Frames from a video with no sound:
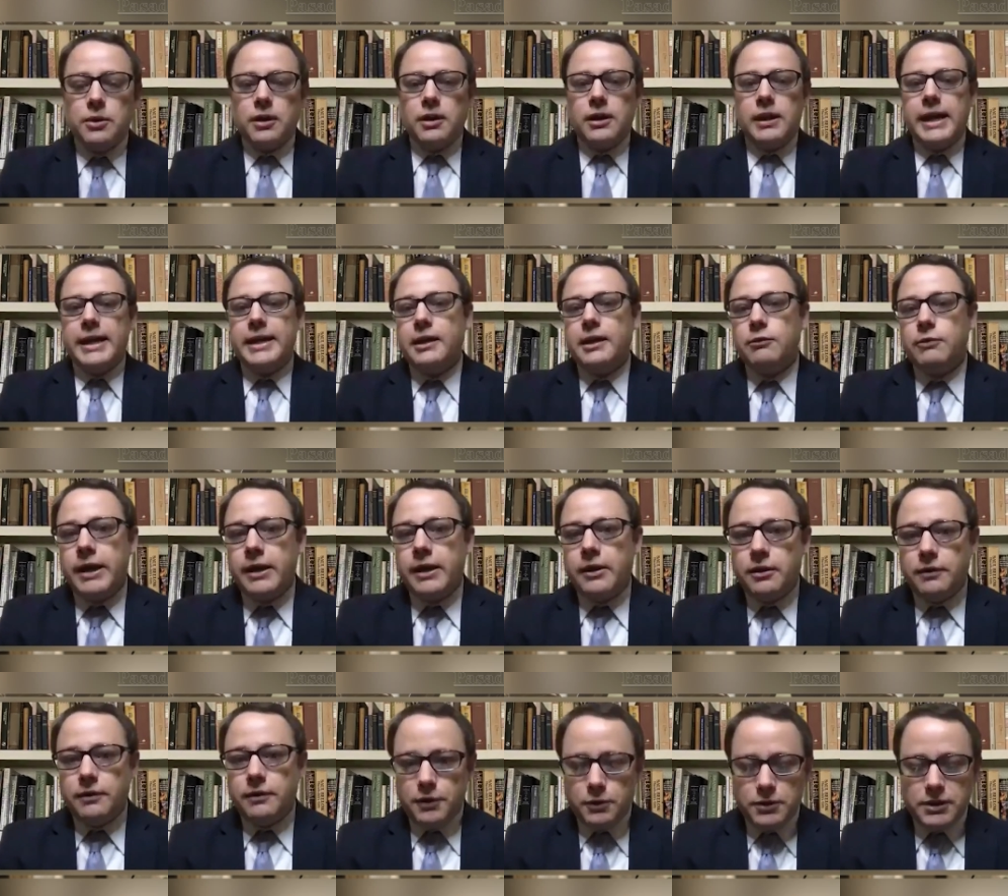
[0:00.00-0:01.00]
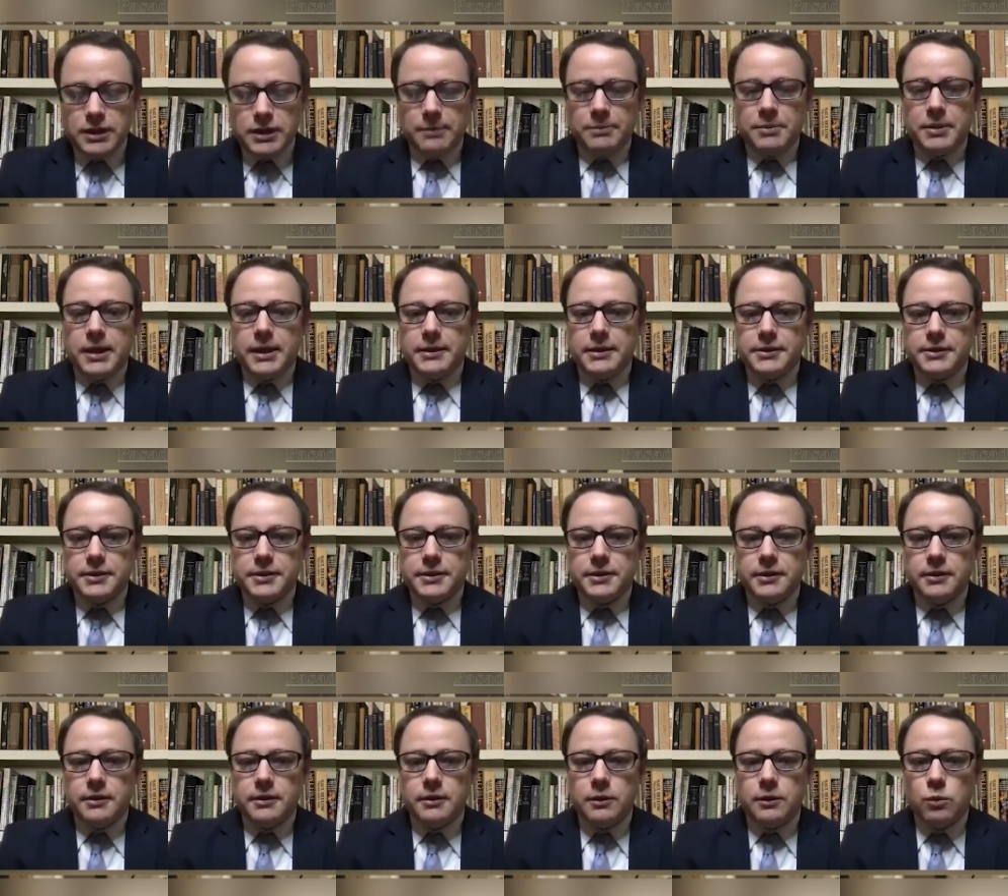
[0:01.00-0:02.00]
our lightning round of news updates.
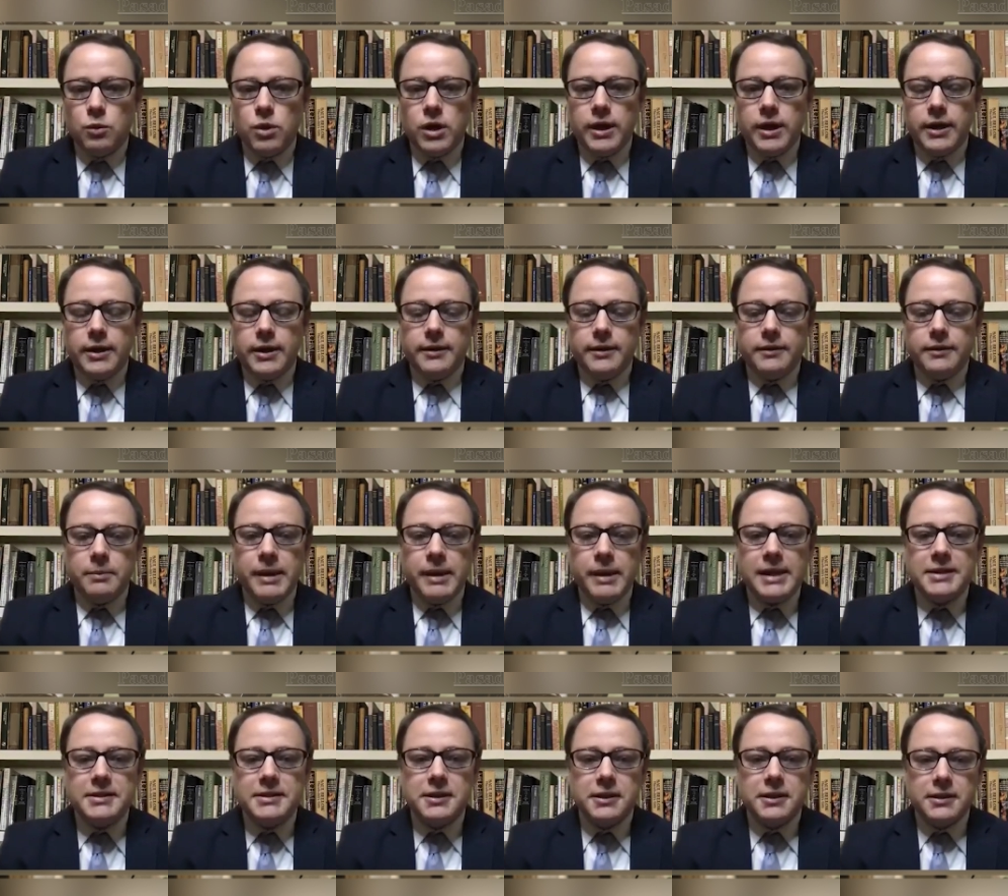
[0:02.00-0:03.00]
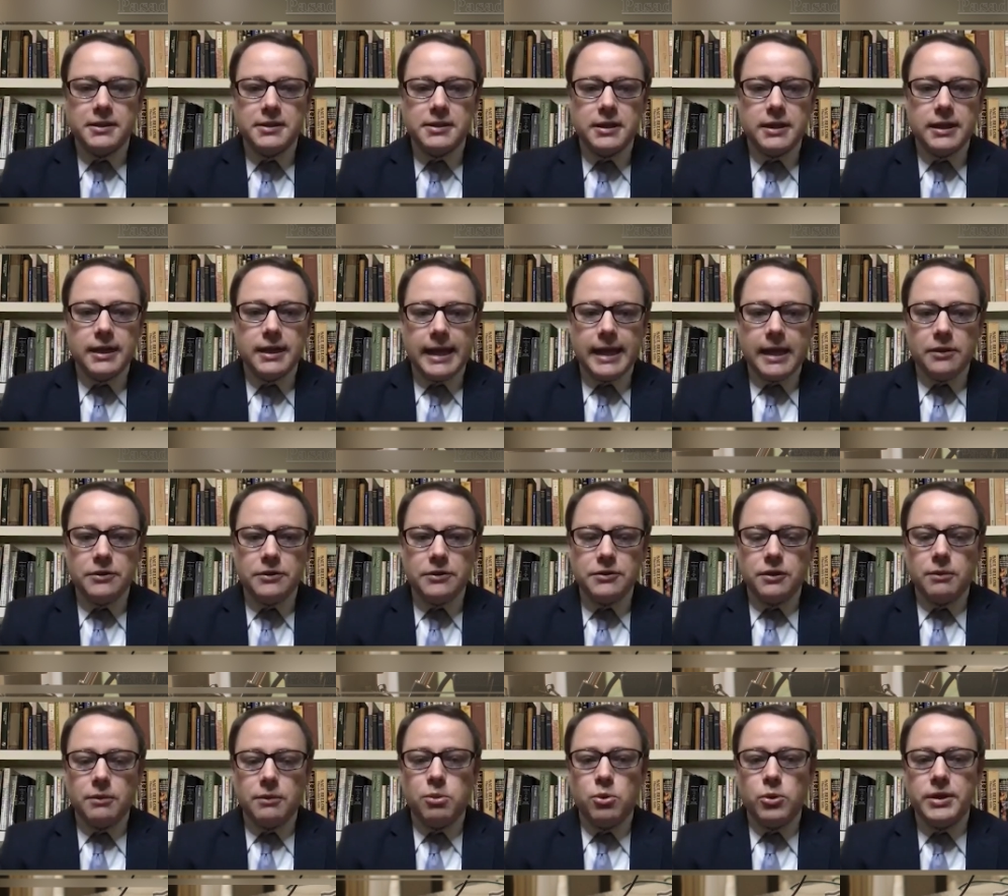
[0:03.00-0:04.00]
1. The Pasadena City
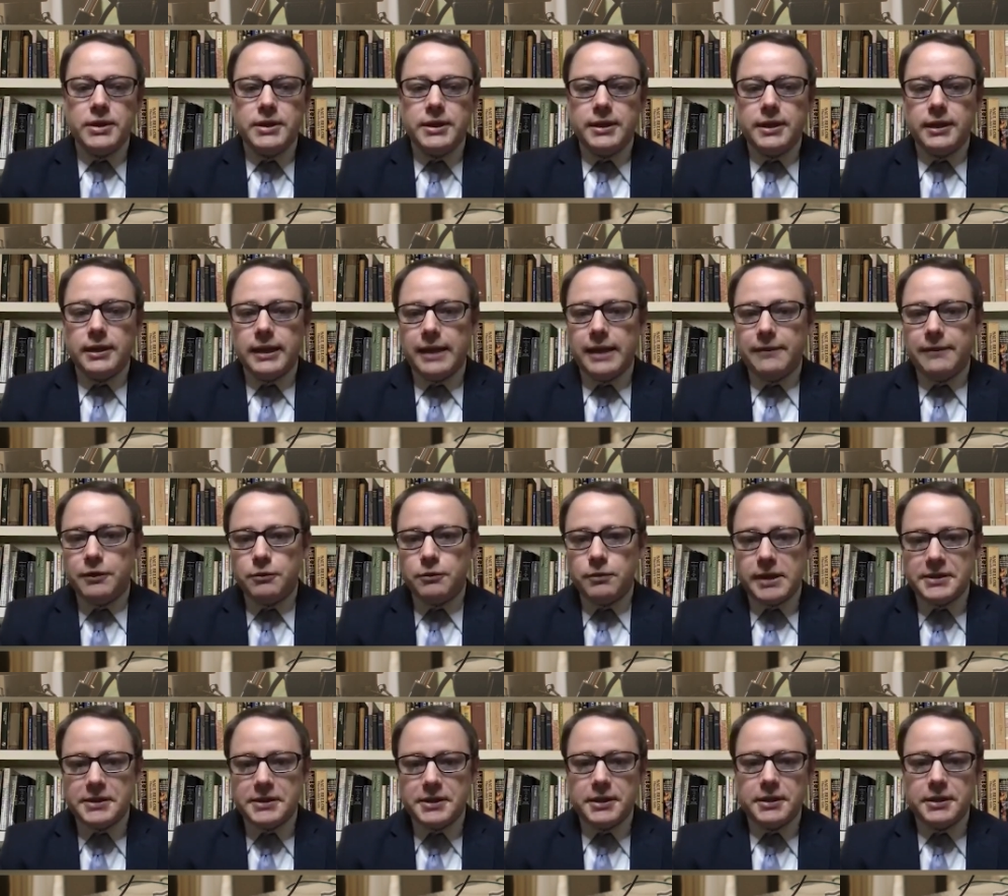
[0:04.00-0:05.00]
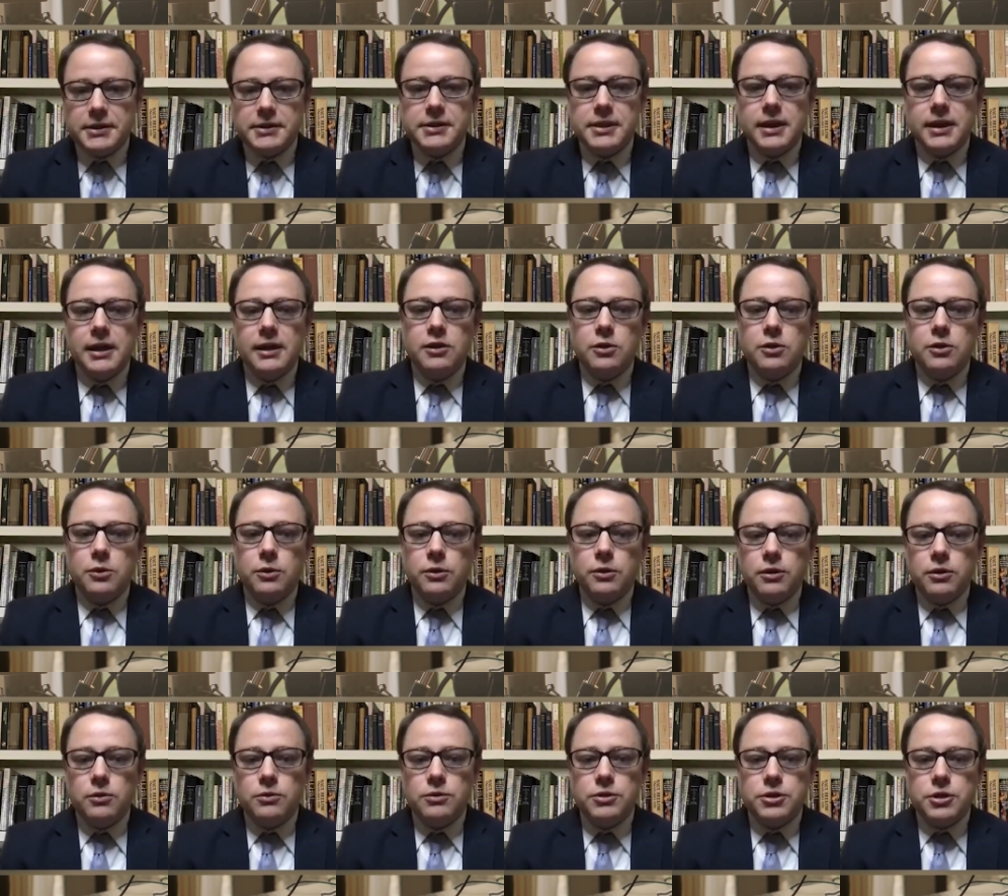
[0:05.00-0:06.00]
Council appointed 11 residents to a
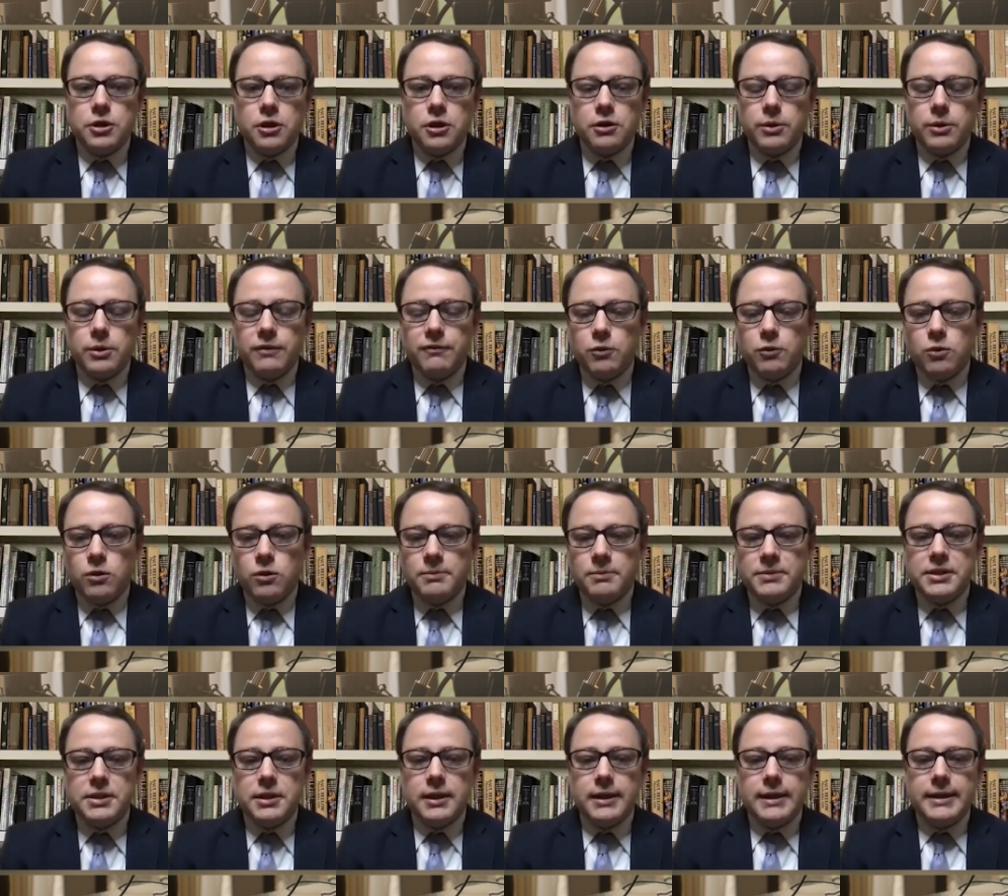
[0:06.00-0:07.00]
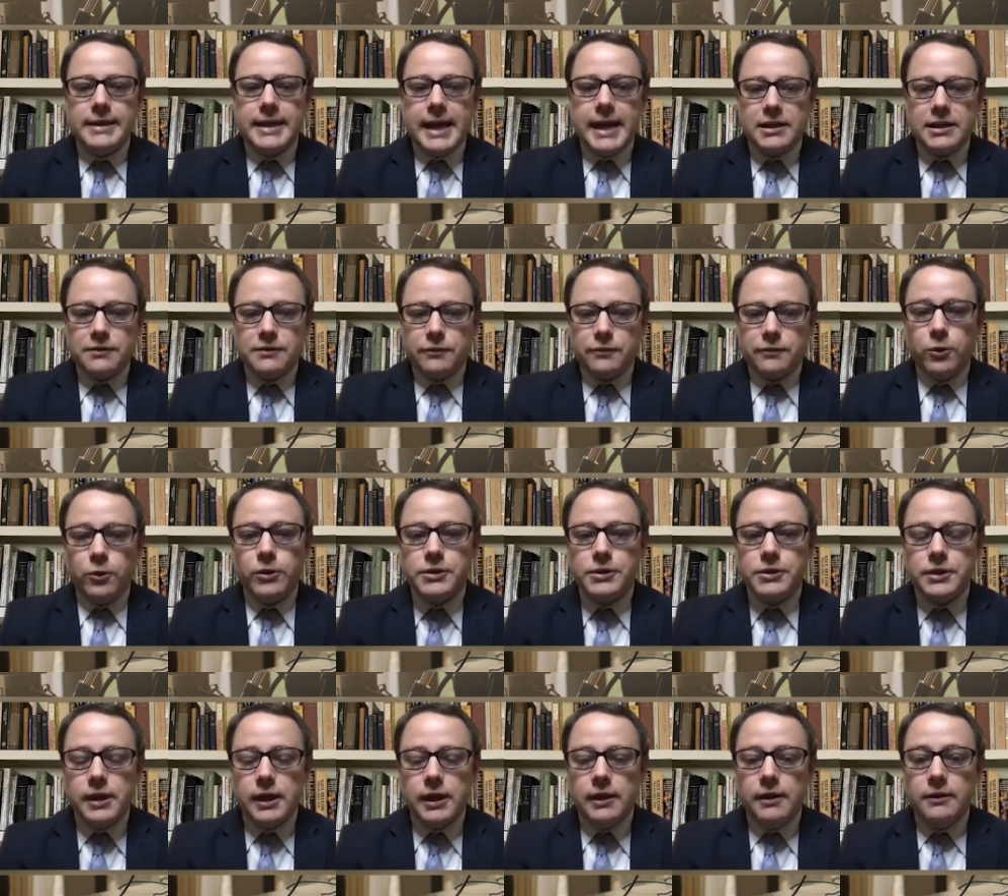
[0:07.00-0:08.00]
new Charter Reform Study Task
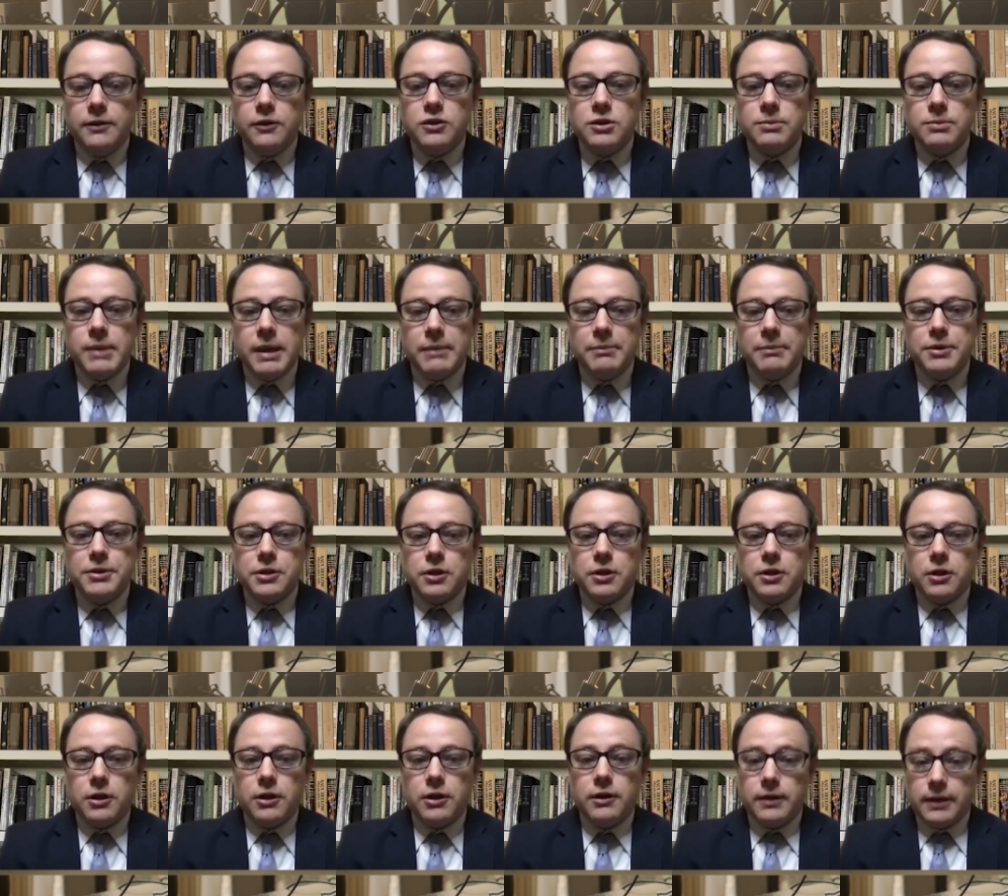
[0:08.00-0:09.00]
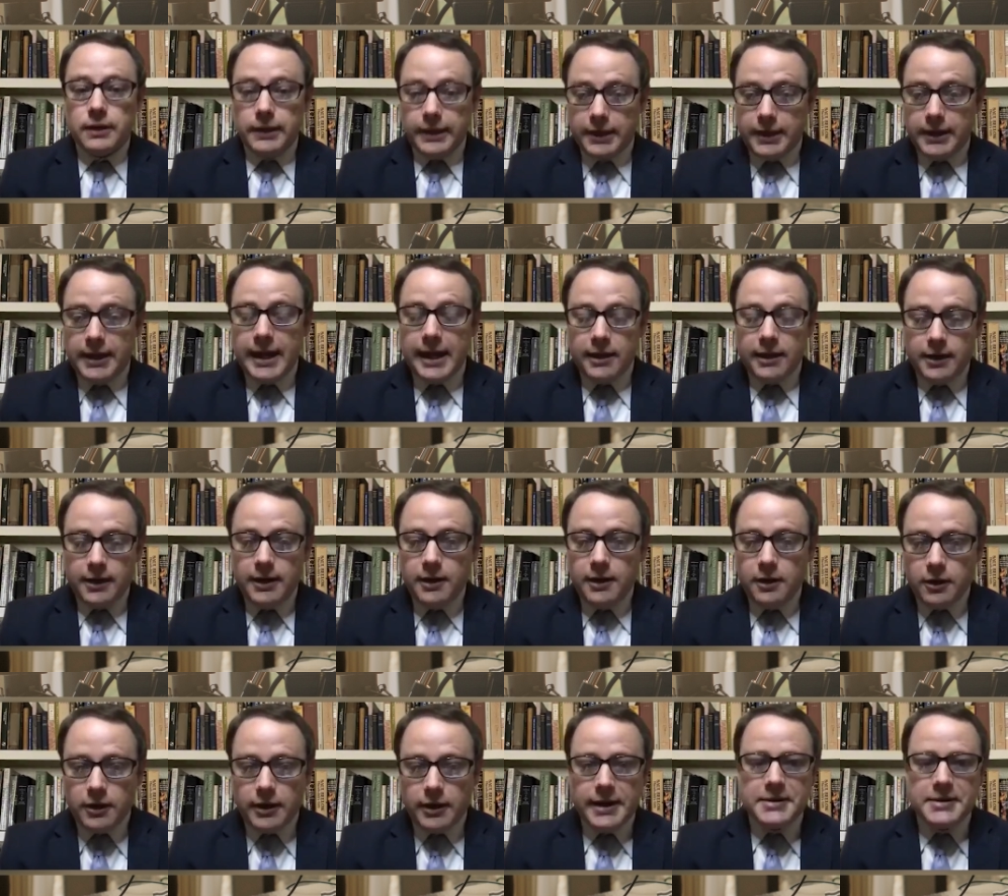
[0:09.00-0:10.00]
Force. Those members are Lena Kennedy,
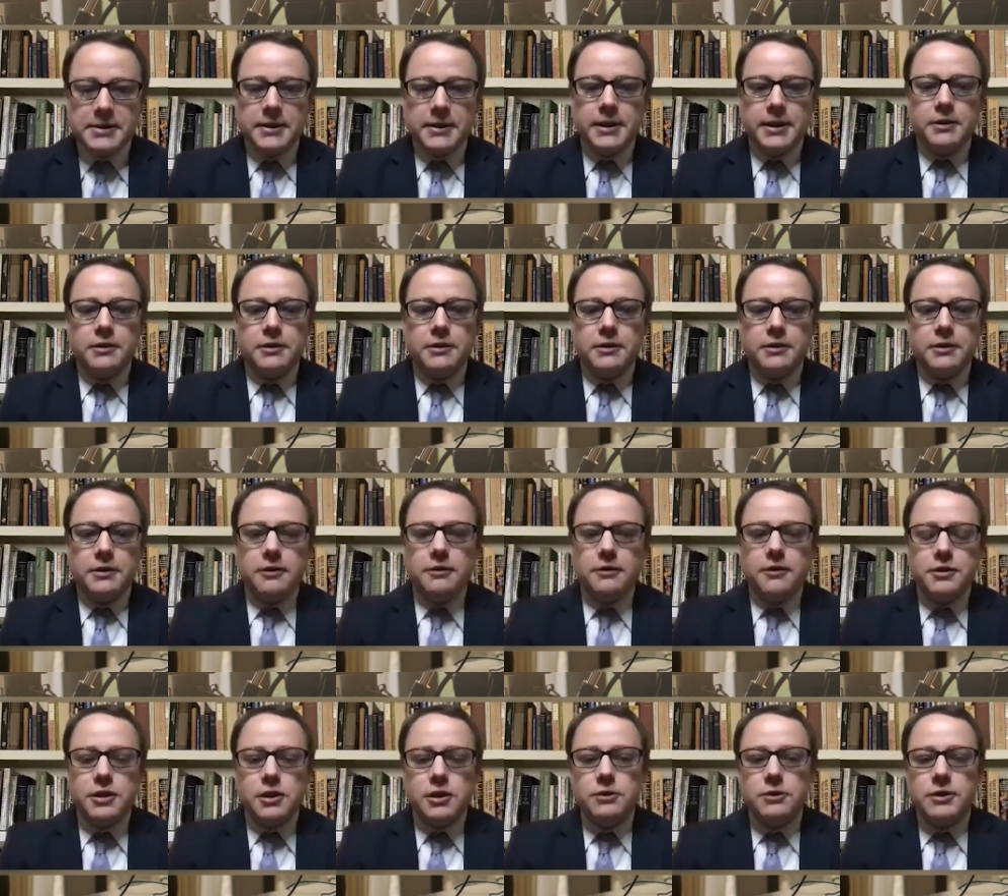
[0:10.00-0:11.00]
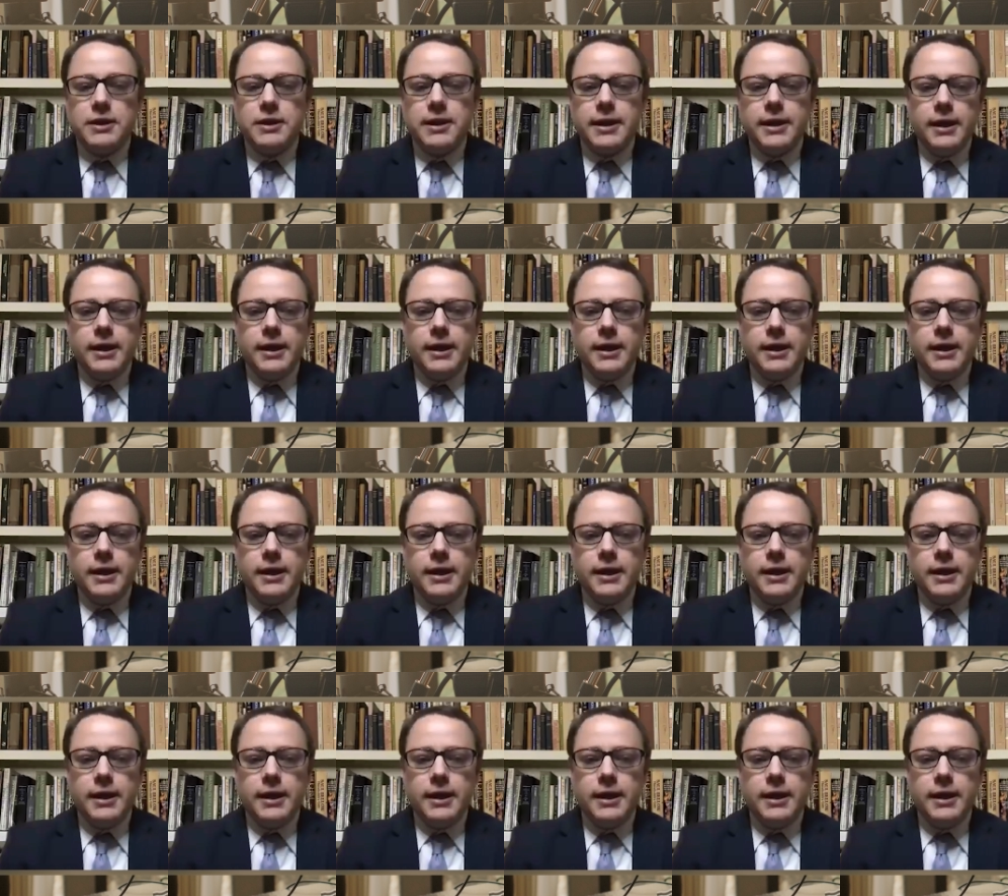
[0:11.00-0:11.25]
our guest later in the show today,